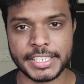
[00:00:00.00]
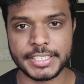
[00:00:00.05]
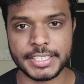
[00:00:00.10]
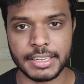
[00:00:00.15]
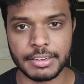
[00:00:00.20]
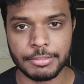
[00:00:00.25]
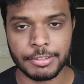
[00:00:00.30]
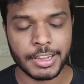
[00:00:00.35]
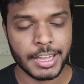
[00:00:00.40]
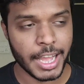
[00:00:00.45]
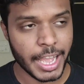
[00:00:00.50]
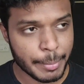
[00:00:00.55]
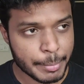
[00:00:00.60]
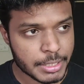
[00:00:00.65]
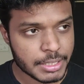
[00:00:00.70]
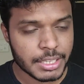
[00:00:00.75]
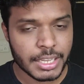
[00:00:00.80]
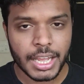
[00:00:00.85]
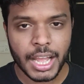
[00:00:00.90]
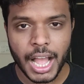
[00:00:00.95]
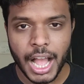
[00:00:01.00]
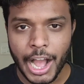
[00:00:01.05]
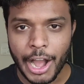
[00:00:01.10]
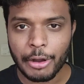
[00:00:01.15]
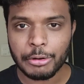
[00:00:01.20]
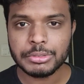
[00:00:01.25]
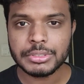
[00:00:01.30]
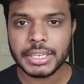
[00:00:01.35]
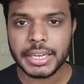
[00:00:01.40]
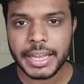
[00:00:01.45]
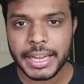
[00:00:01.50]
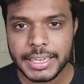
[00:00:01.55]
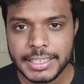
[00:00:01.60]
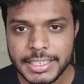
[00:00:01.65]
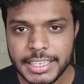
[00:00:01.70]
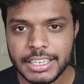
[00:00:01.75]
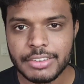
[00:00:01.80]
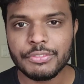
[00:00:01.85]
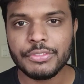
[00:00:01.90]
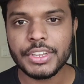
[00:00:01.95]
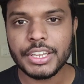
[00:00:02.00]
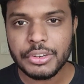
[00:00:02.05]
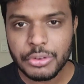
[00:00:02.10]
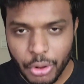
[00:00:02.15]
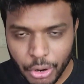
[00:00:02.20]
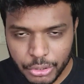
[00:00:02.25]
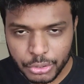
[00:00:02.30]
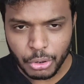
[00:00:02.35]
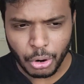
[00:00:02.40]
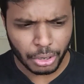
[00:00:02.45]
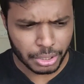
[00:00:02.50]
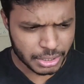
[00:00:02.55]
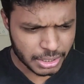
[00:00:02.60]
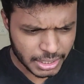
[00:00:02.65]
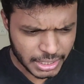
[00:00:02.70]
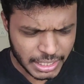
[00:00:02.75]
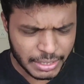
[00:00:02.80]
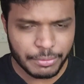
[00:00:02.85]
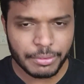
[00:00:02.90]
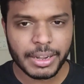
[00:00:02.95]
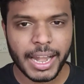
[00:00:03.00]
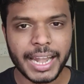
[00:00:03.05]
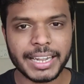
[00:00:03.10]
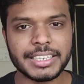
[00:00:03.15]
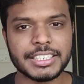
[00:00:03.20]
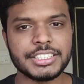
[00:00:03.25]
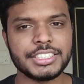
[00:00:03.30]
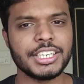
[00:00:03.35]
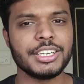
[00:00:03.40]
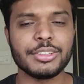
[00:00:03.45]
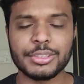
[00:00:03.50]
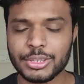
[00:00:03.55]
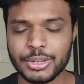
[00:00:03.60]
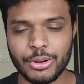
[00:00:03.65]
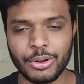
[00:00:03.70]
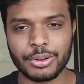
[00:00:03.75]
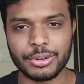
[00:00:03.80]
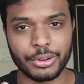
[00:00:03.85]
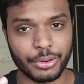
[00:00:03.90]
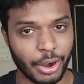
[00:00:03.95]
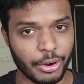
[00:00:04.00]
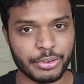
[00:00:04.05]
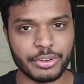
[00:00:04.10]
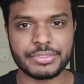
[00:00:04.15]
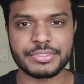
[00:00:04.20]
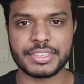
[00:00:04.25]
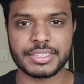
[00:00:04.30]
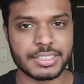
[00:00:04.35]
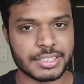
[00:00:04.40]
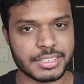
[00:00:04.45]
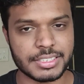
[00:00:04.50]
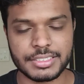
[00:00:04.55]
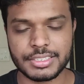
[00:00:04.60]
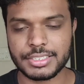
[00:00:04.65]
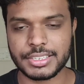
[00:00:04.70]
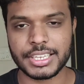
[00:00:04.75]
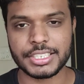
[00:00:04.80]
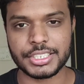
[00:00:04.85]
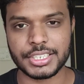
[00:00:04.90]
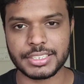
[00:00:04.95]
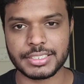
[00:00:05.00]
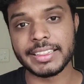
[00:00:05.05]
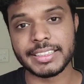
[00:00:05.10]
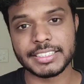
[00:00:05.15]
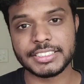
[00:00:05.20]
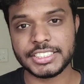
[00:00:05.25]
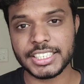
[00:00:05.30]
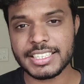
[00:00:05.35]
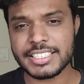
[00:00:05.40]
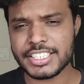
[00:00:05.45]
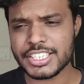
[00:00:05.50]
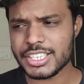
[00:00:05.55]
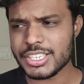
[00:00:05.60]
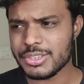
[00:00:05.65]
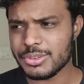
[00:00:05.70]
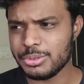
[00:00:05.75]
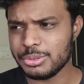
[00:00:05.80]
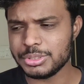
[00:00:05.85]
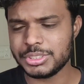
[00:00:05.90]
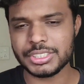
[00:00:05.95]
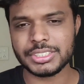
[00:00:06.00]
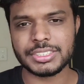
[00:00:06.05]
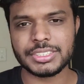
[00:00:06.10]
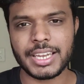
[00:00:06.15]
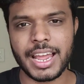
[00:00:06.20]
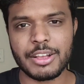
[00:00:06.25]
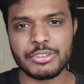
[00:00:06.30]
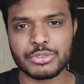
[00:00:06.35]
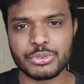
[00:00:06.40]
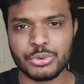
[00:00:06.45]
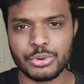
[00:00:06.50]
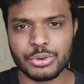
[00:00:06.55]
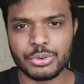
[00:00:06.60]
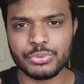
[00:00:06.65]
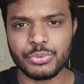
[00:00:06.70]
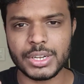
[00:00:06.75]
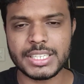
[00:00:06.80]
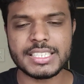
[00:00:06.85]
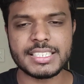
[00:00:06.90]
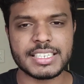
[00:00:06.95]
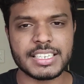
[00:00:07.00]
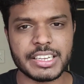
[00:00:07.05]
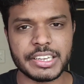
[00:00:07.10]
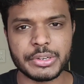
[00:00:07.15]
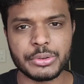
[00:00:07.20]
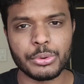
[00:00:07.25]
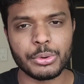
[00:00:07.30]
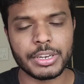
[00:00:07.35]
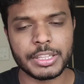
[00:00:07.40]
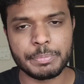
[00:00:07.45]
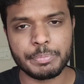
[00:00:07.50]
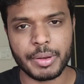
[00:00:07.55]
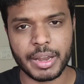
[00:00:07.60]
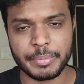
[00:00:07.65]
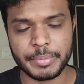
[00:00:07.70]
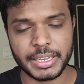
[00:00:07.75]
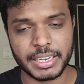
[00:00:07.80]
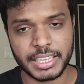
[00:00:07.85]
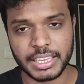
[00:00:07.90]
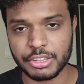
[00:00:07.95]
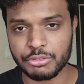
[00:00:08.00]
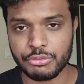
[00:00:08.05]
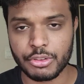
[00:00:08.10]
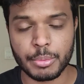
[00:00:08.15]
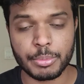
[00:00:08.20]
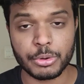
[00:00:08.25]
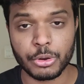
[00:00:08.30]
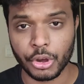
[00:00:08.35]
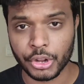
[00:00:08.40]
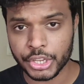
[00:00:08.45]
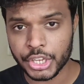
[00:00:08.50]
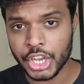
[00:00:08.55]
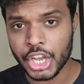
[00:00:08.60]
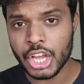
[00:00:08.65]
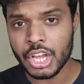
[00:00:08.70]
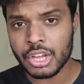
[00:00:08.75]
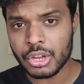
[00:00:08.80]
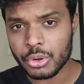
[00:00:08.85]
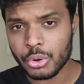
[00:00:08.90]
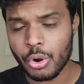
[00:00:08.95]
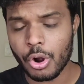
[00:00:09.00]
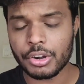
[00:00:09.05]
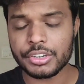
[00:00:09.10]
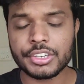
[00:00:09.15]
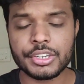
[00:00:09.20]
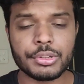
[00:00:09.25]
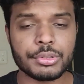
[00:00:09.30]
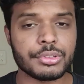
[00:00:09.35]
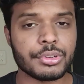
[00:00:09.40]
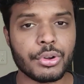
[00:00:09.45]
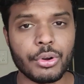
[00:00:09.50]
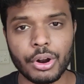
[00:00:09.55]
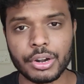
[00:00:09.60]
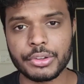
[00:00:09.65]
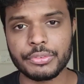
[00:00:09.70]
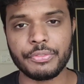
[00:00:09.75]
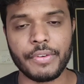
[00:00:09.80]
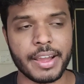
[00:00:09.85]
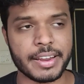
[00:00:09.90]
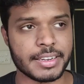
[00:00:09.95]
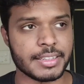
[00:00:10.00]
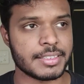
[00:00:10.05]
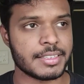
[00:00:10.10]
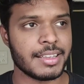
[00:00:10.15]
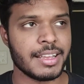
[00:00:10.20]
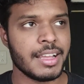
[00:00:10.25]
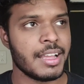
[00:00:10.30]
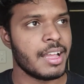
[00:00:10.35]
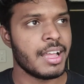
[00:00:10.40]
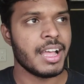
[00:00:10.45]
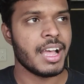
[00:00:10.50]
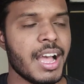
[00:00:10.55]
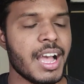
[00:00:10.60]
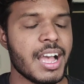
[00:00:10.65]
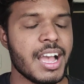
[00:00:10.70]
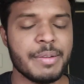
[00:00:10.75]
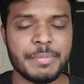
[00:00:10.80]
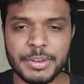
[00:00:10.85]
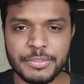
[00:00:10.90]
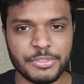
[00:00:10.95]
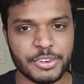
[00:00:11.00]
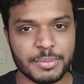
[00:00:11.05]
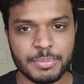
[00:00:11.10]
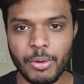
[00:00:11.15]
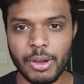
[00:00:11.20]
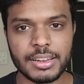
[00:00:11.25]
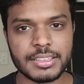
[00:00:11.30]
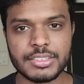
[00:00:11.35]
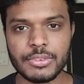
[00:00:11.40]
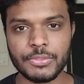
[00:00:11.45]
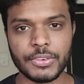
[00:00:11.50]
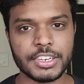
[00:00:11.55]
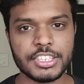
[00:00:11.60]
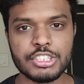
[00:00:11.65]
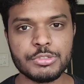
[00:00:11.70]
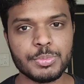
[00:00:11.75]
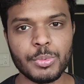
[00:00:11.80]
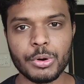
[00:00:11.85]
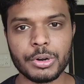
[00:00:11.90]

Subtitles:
myself. I mean, how the hell did we not got even at least into the round of 16 stage? And the Chelsea, who just have scored one single goal in Premier League in February, got into the quarterfinals. I mean, football is a funny